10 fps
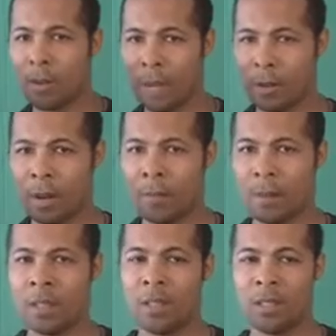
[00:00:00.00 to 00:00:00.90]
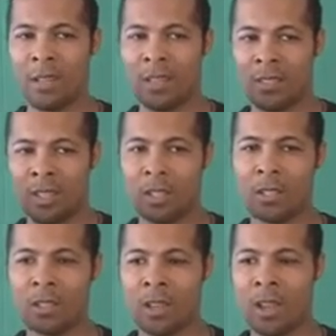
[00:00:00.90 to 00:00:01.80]
to be a great, because it's
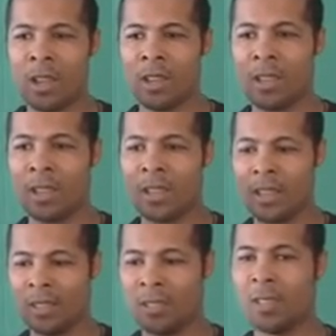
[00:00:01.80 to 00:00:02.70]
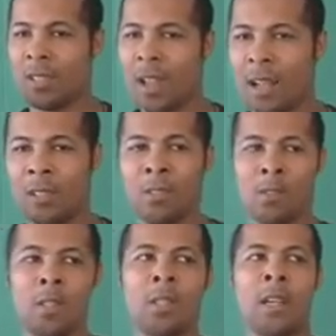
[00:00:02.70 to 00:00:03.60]
just not,
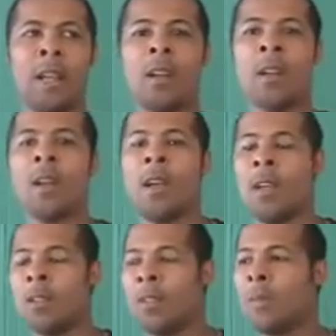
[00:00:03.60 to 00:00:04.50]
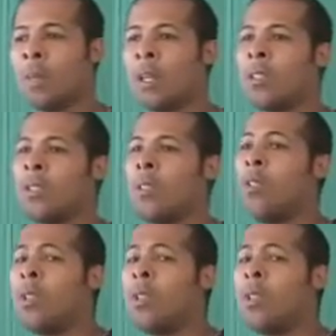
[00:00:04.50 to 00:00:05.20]
you just can't, just because you